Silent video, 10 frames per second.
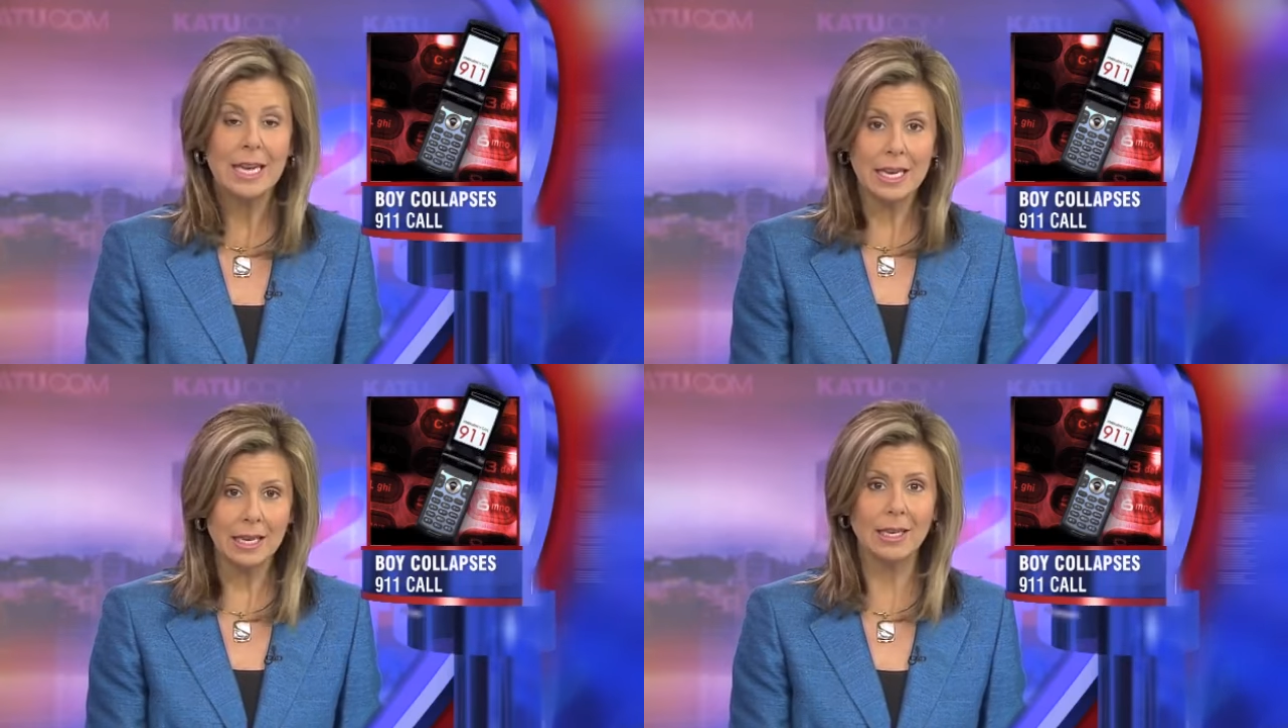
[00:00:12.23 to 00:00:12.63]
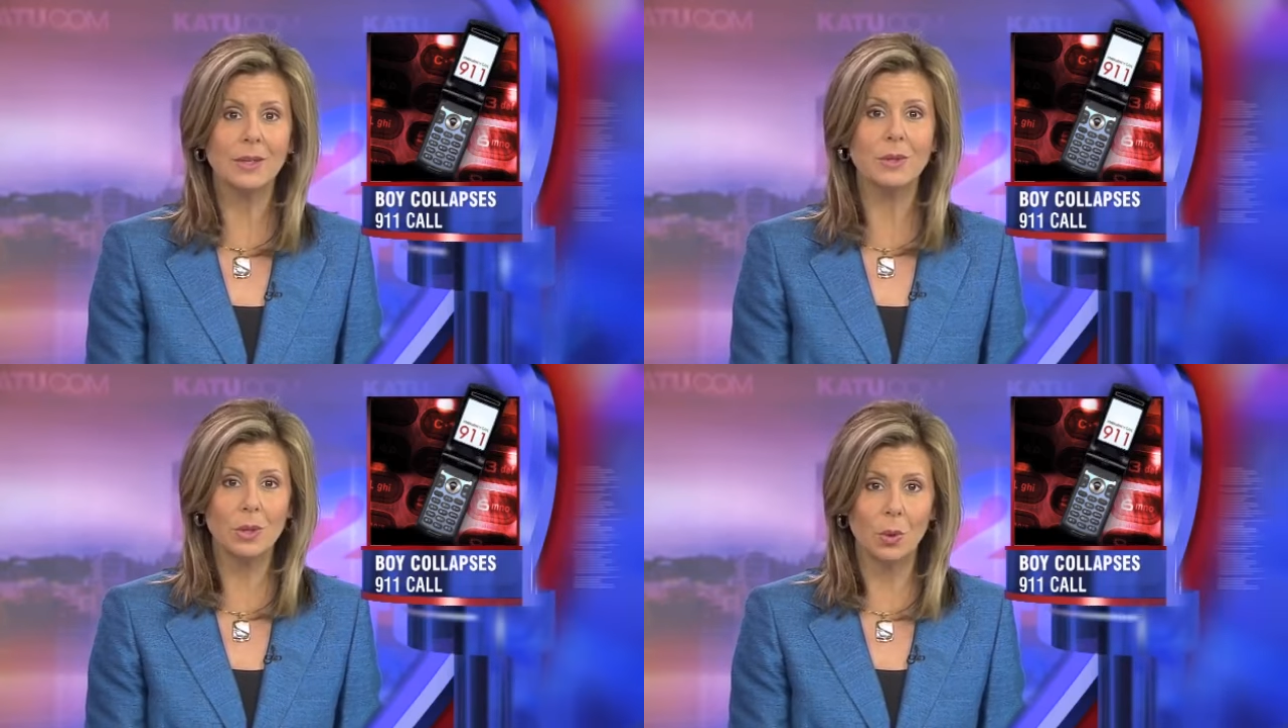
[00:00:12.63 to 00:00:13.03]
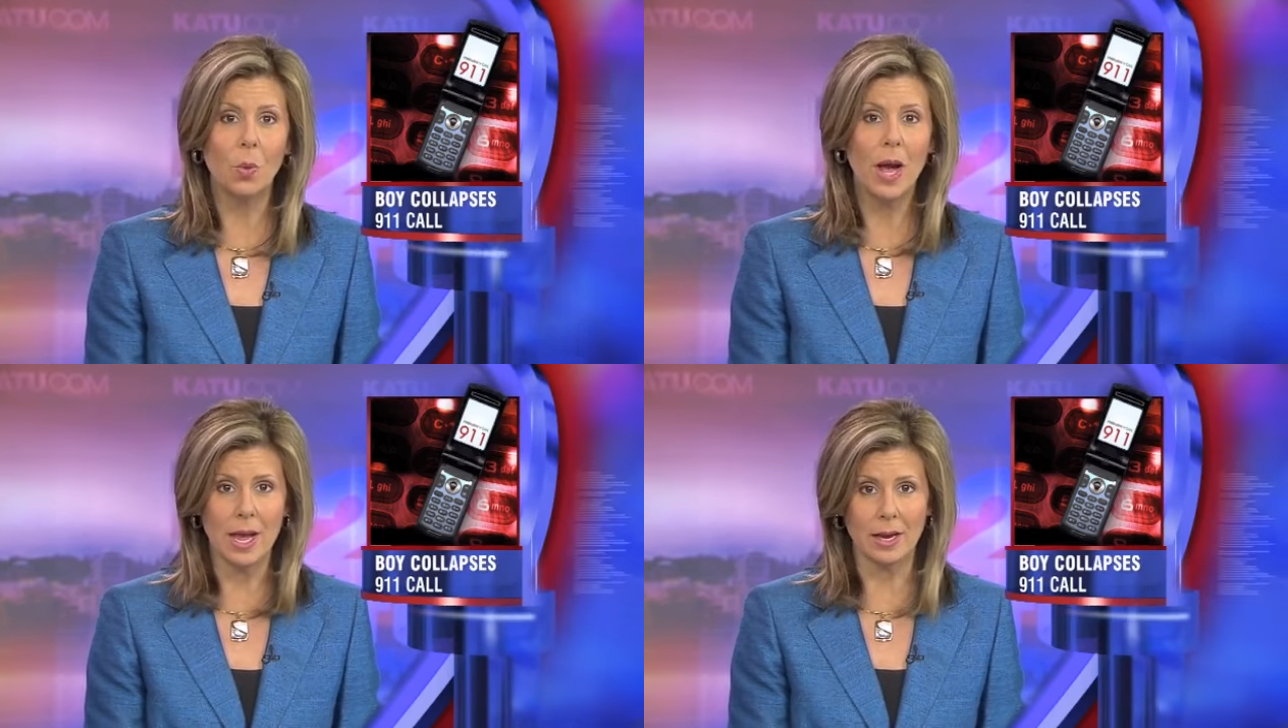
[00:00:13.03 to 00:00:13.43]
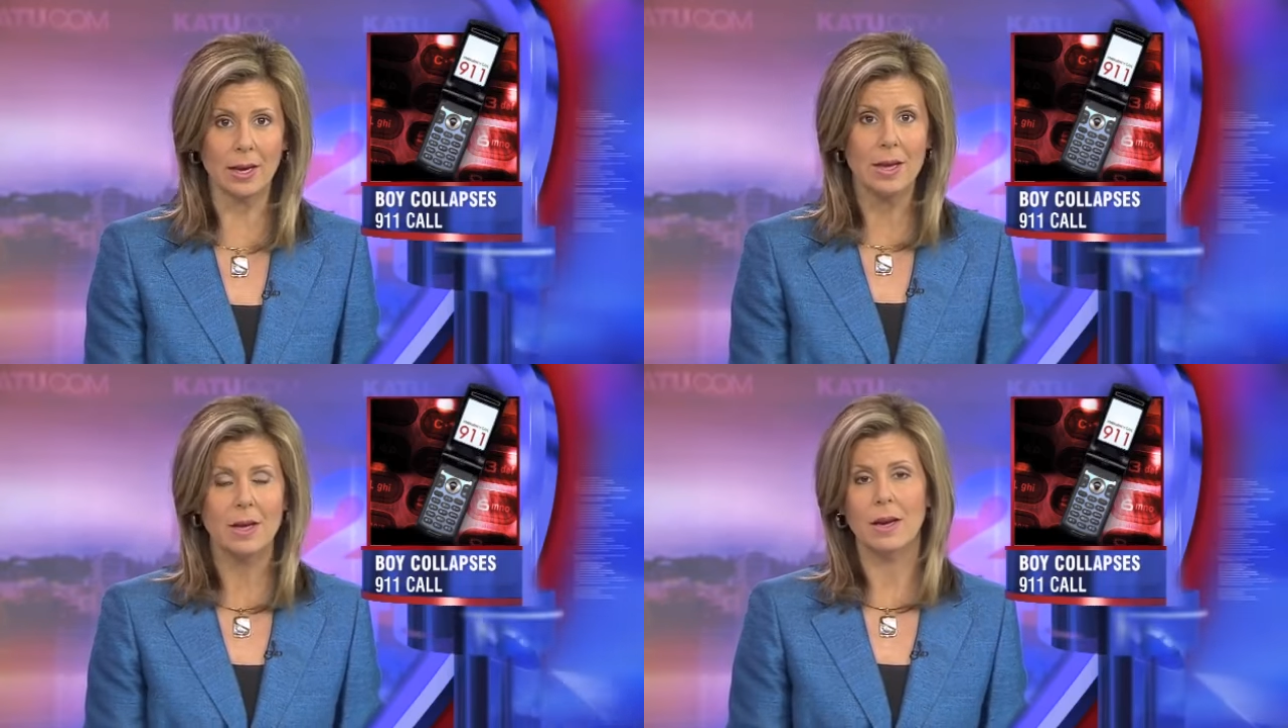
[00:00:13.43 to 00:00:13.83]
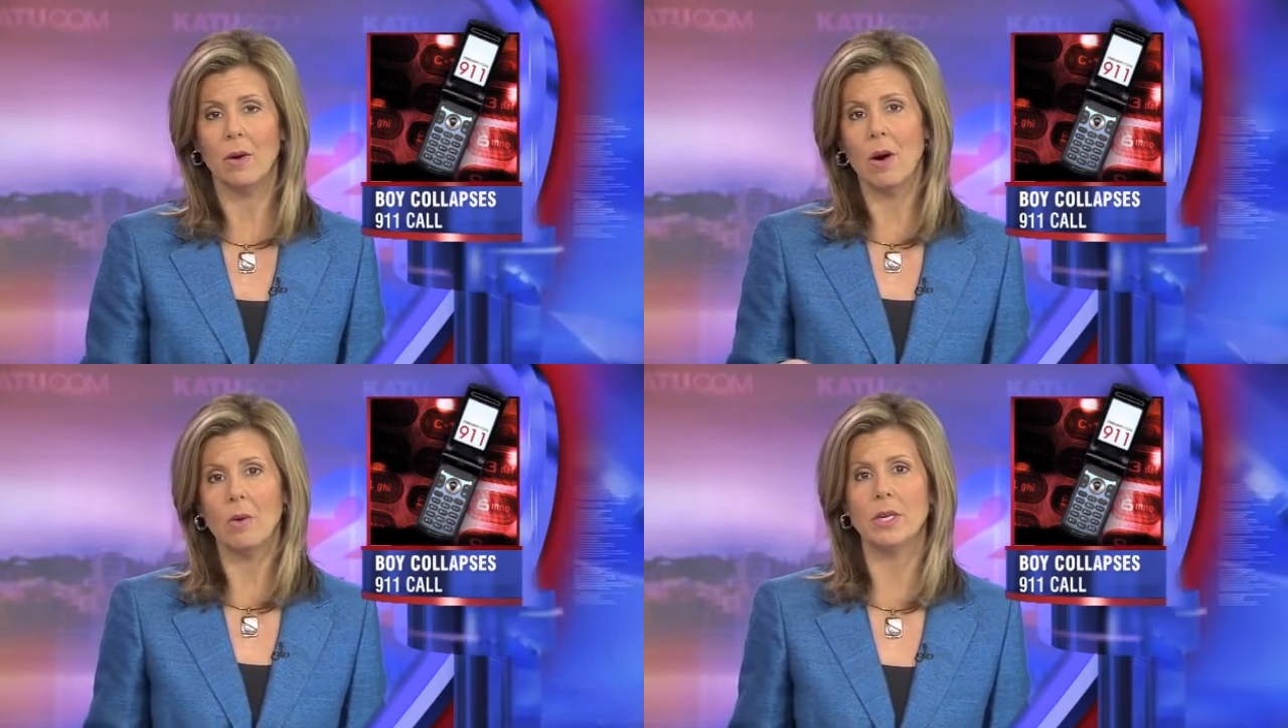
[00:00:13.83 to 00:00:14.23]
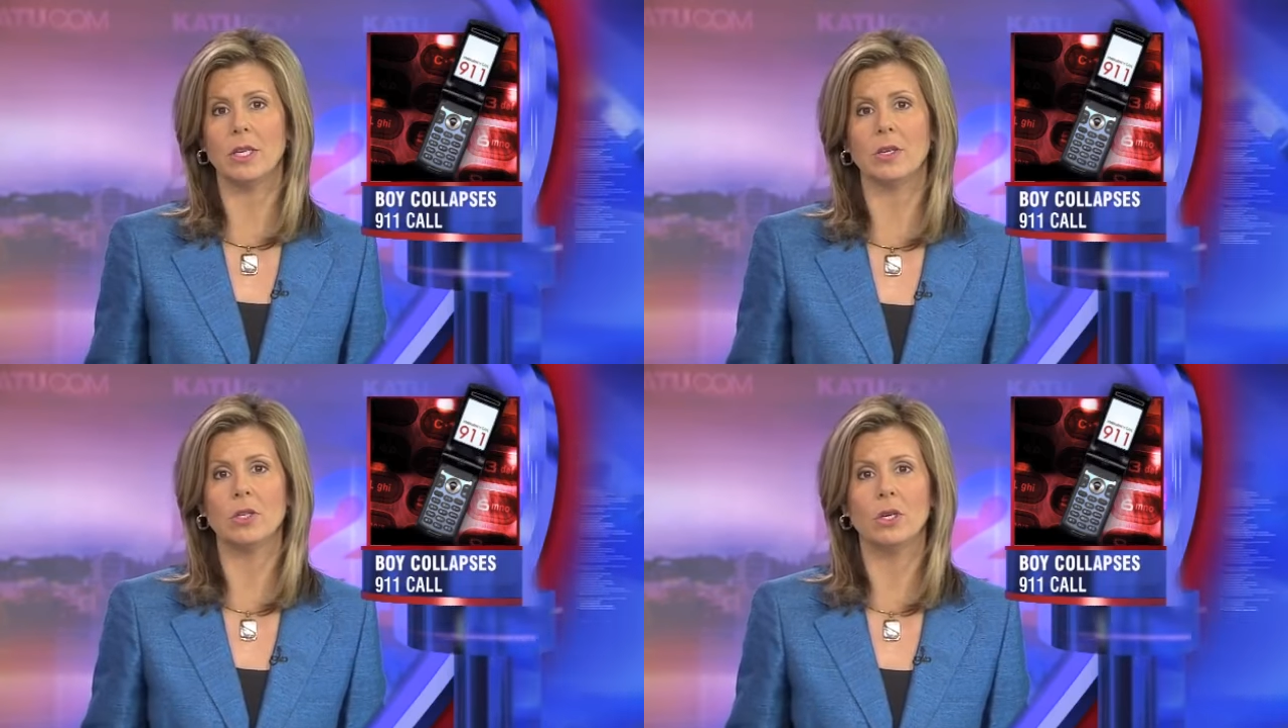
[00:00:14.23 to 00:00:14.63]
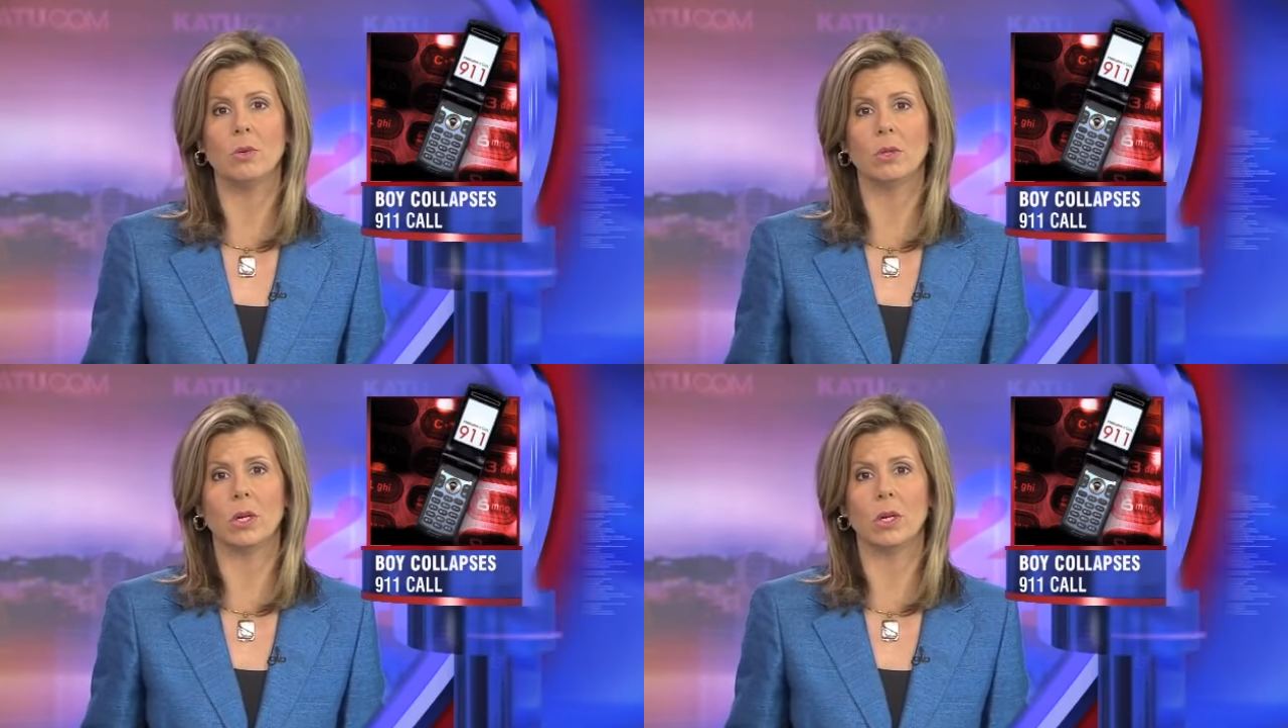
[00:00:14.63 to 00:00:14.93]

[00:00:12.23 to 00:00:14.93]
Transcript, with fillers: he is awake. Now, OHSU